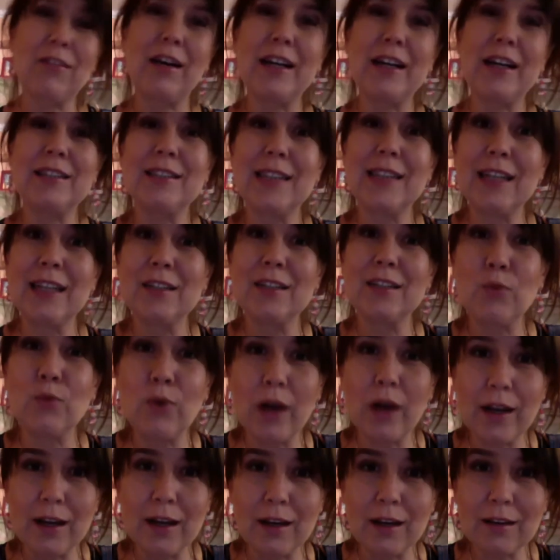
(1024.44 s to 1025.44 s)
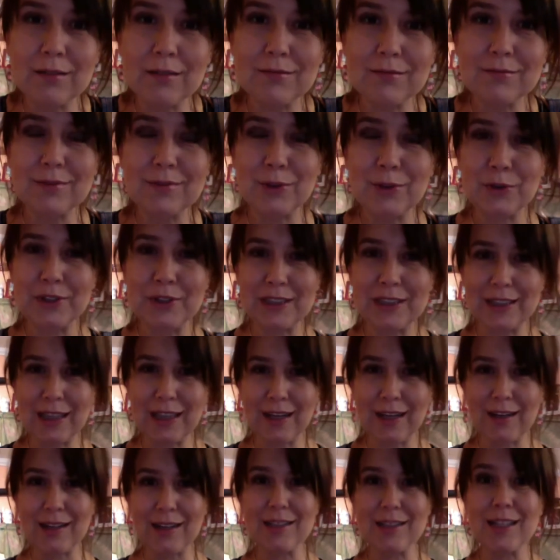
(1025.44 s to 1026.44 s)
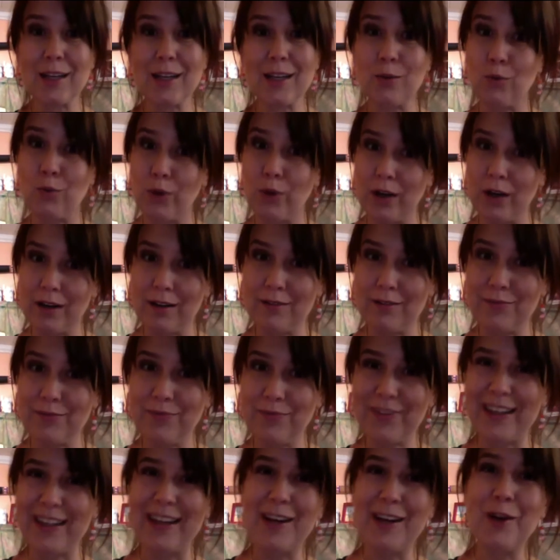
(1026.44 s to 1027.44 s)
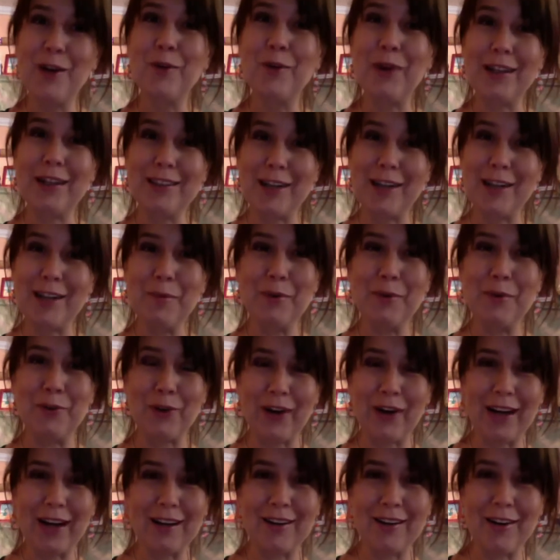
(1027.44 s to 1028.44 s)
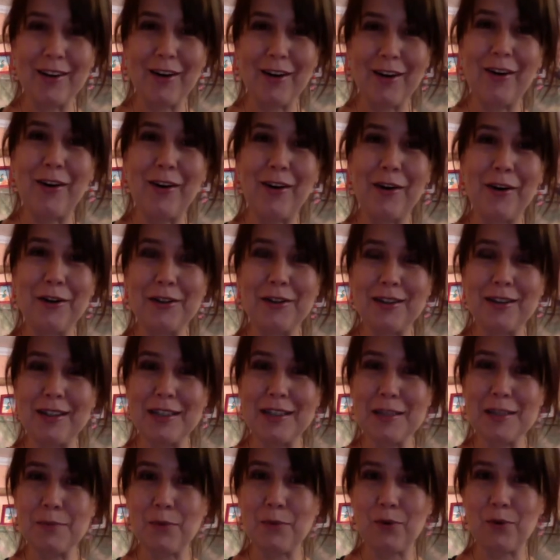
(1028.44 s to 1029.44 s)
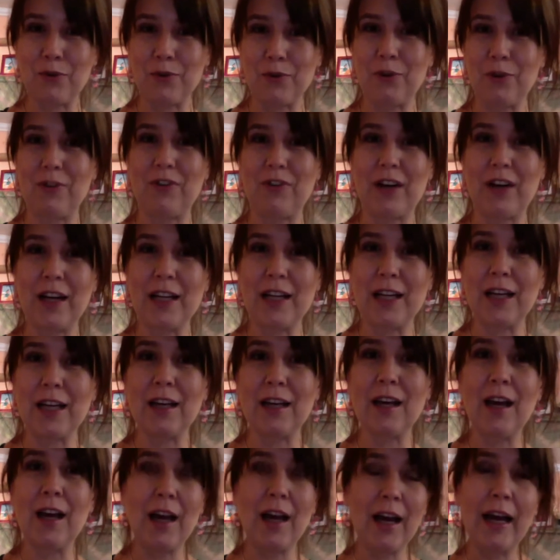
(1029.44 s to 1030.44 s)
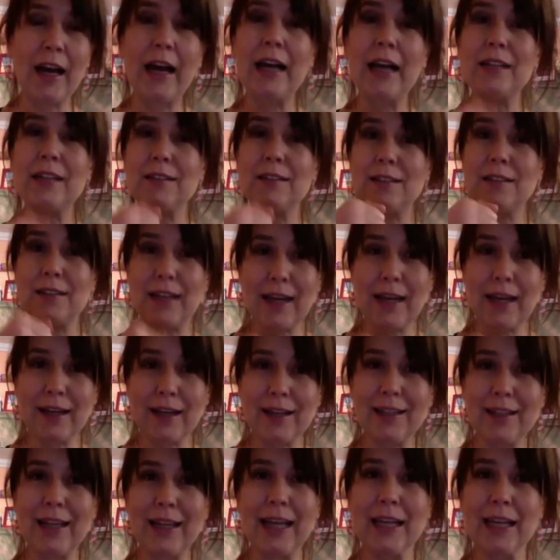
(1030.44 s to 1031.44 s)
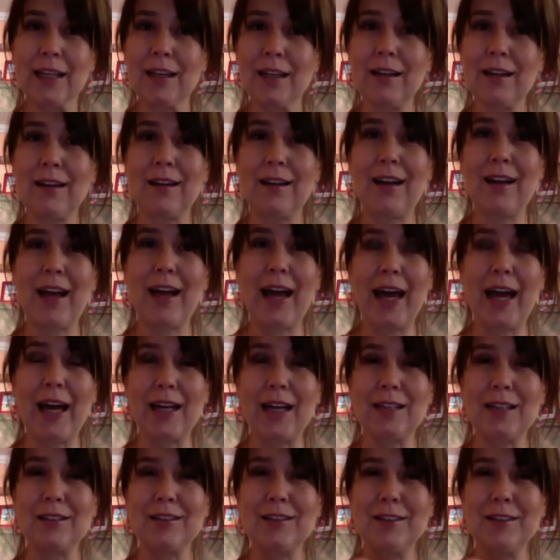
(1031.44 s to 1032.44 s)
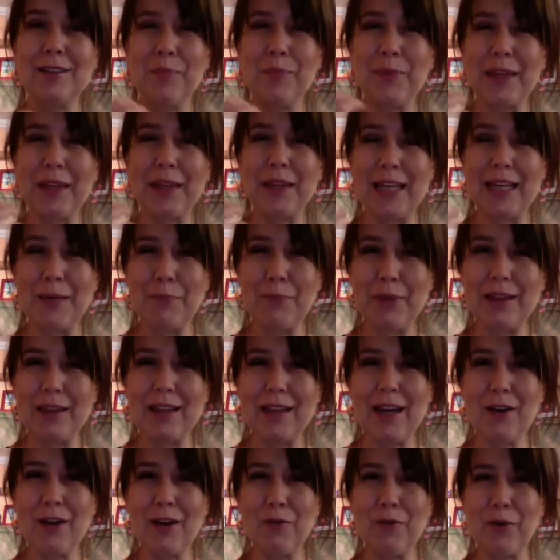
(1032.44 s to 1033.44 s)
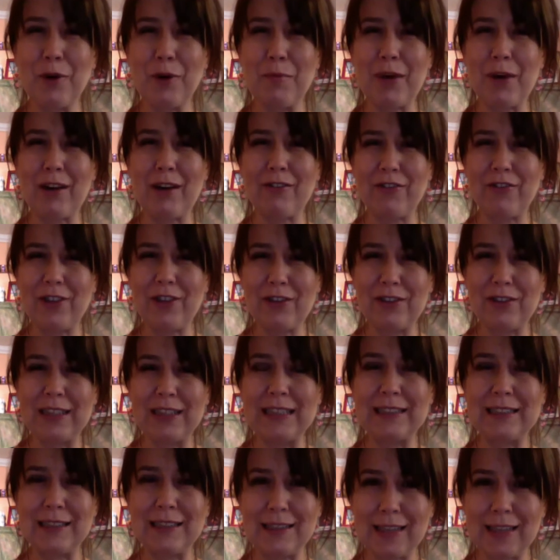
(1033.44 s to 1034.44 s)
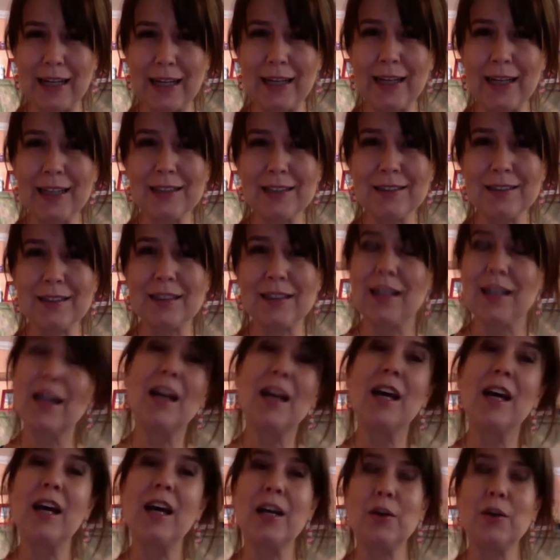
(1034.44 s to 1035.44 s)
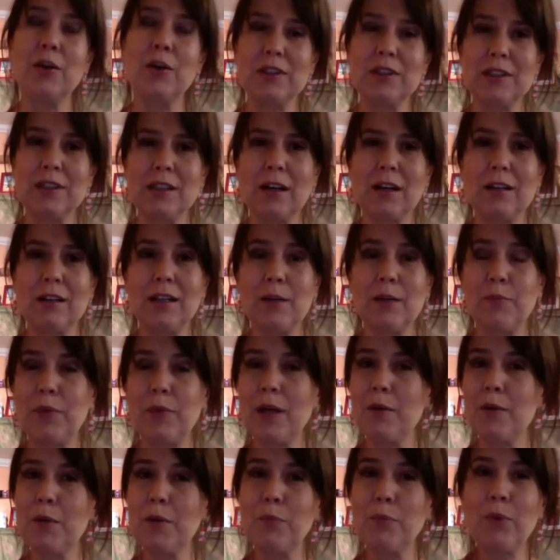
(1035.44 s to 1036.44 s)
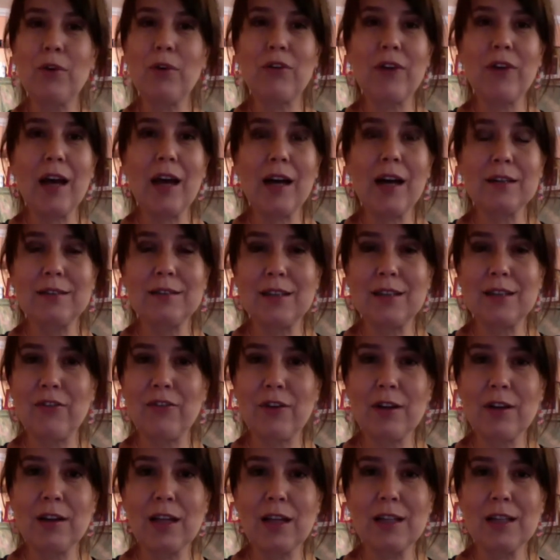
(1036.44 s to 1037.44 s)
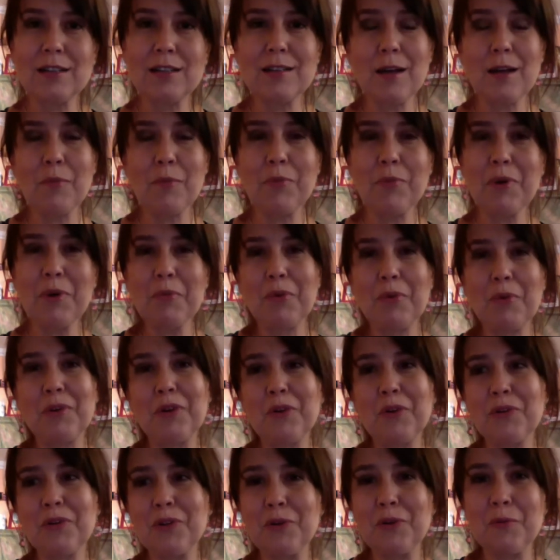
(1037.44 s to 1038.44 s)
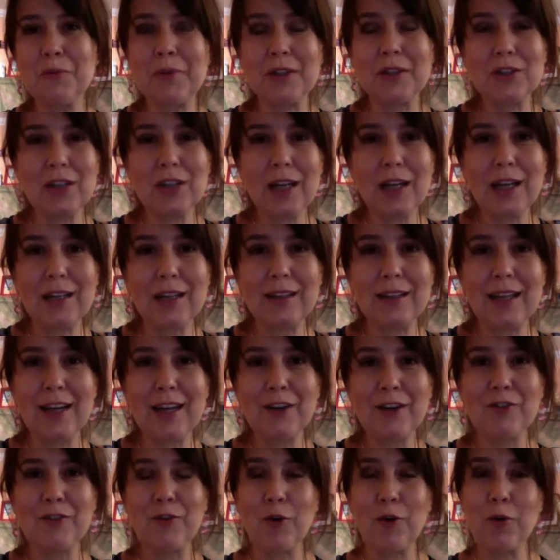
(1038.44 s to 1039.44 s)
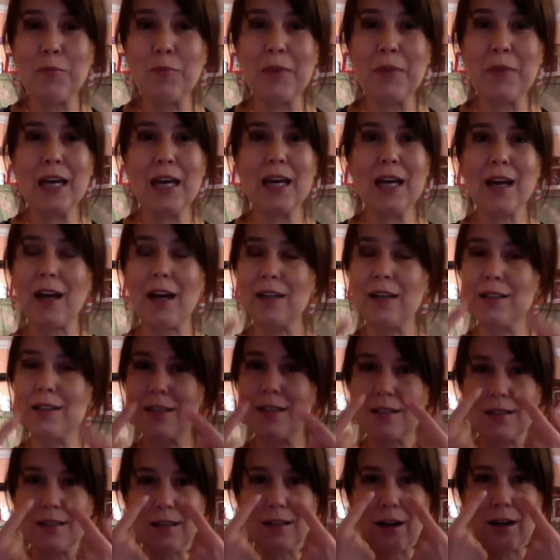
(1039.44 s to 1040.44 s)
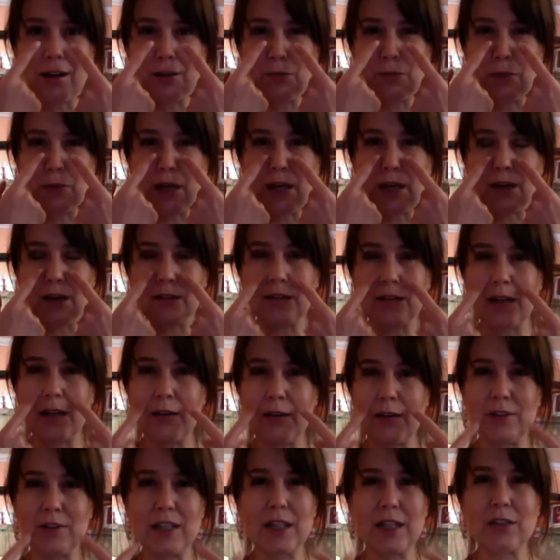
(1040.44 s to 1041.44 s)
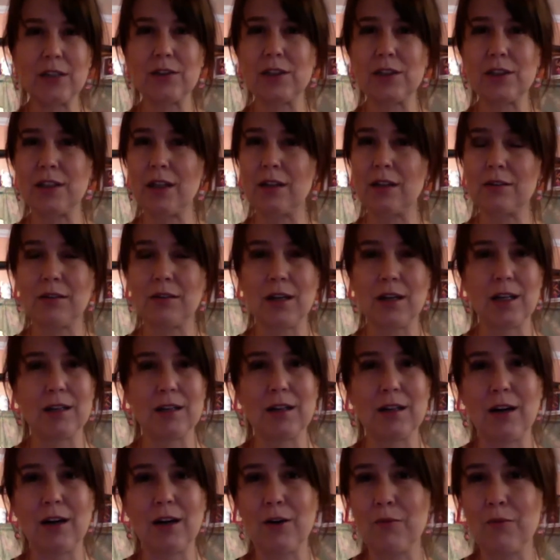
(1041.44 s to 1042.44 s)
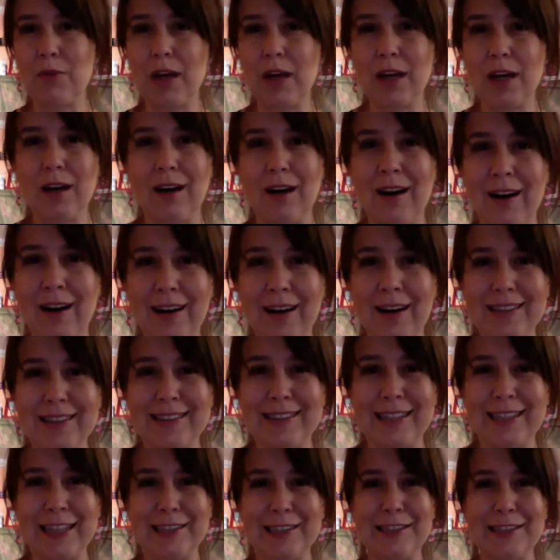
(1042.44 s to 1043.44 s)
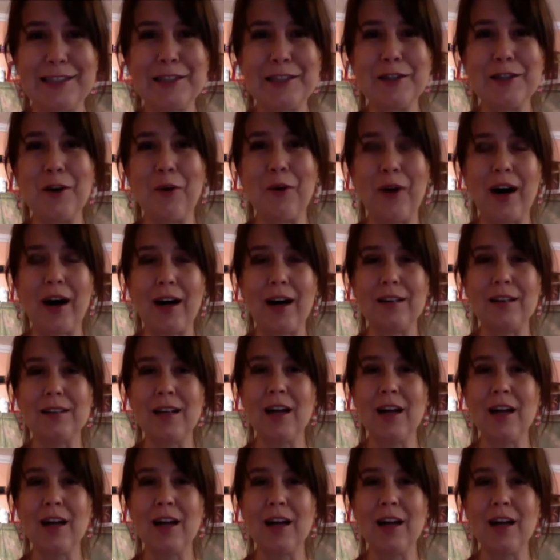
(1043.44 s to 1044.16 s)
I said 1. Notice that I said 1. 1 drop of oregano on the spoonful of honey. Take it in and keep it there for about 15 seconds. You can start, if people react differently. Some people don't do much anything. For me, I just the tears start running down my eyes. It's so hot.